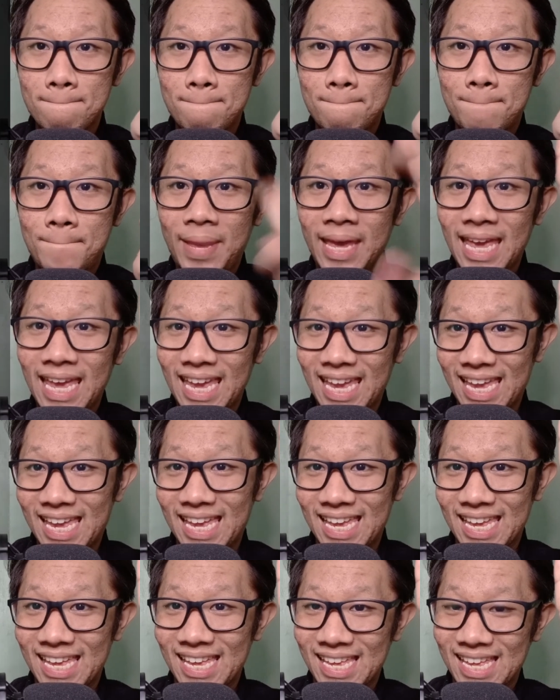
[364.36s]

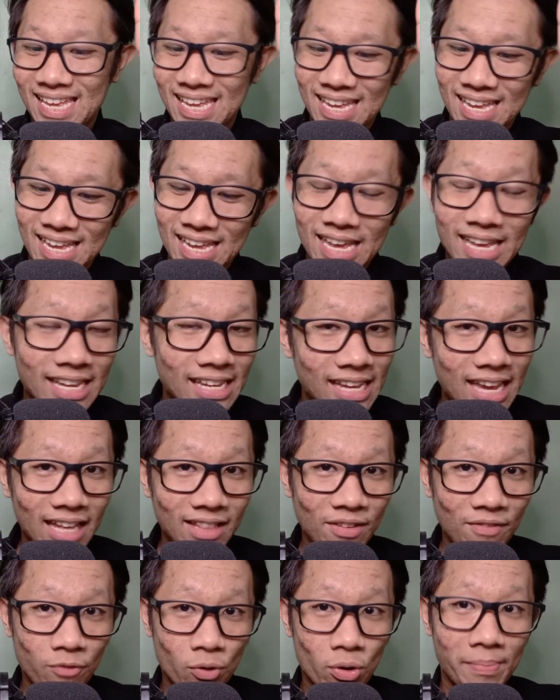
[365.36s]
Pig. You
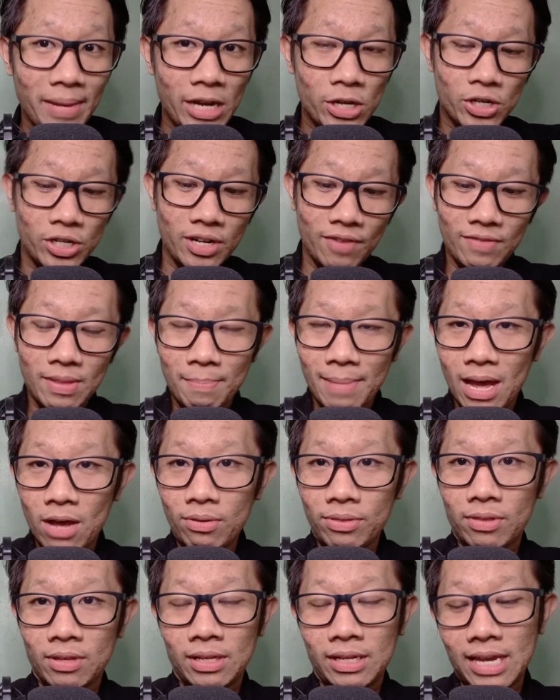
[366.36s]
get the formation of the
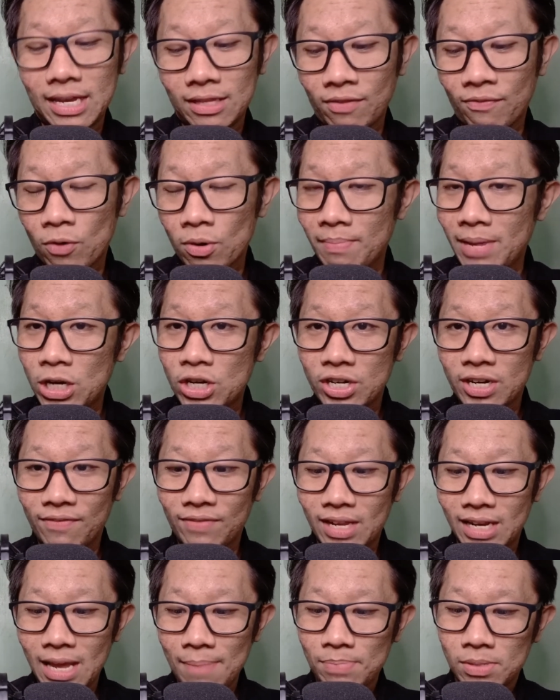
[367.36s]
mouth, you get the formation
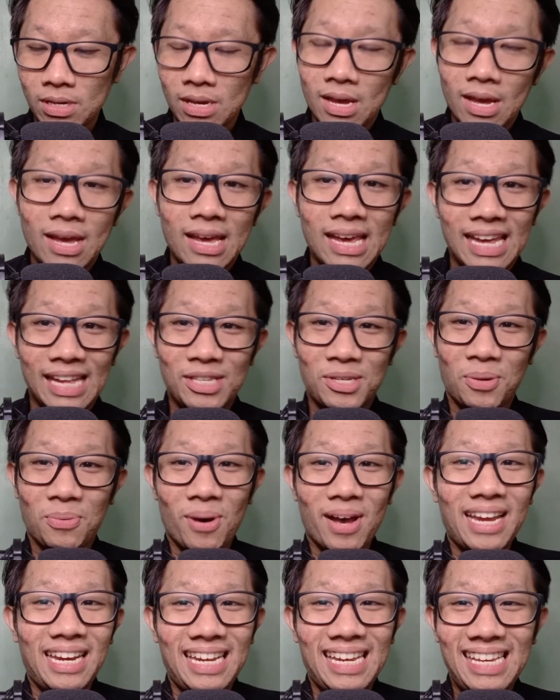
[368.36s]
of the lips. It's
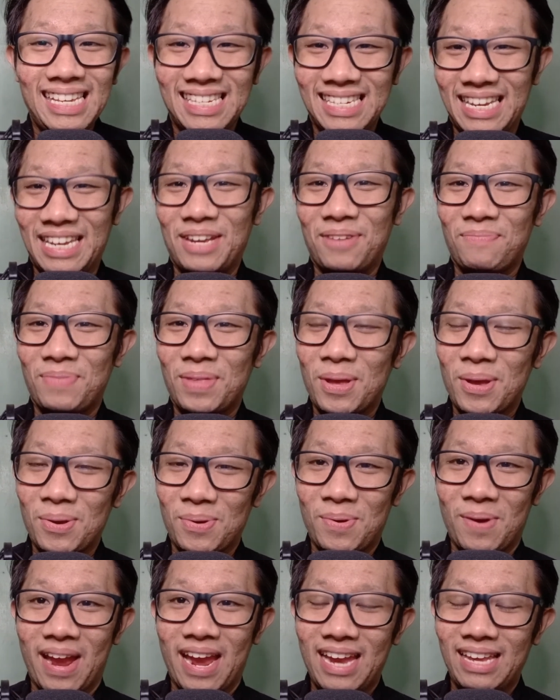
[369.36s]
quite easy,
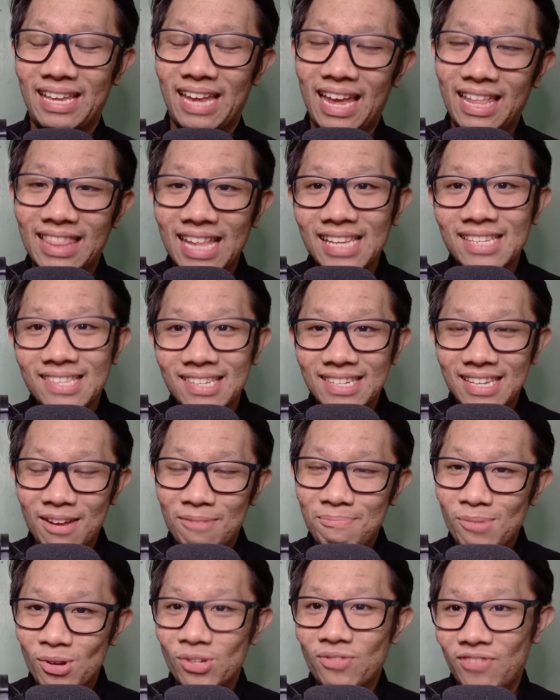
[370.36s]
right? And that's the
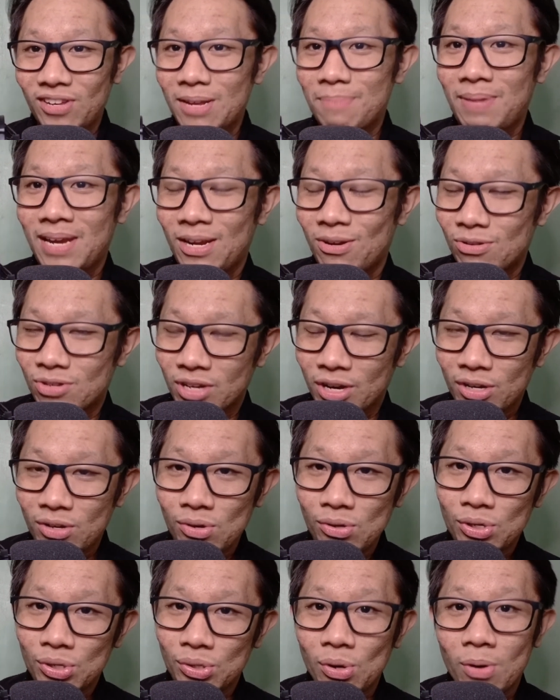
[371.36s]
sound most Filipinos are
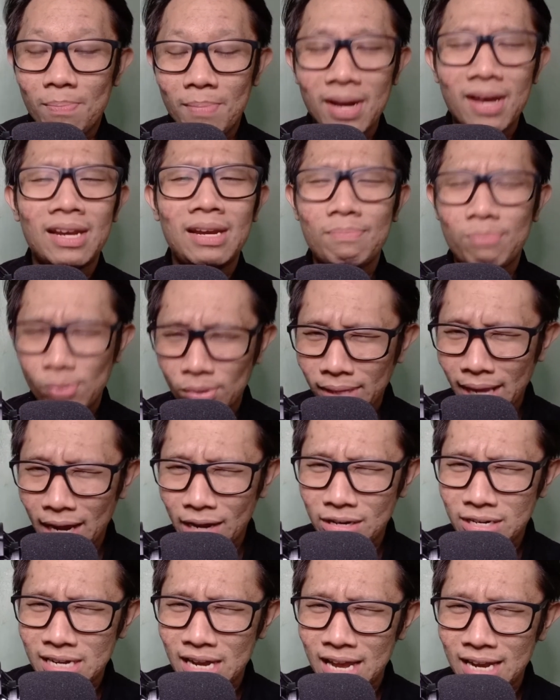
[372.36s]
used to. Magaling po
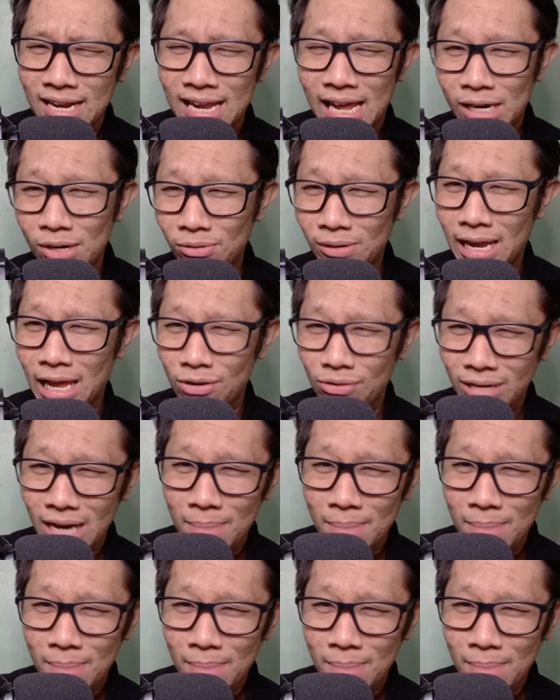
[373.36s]
tayo dyan, lalong-lalo na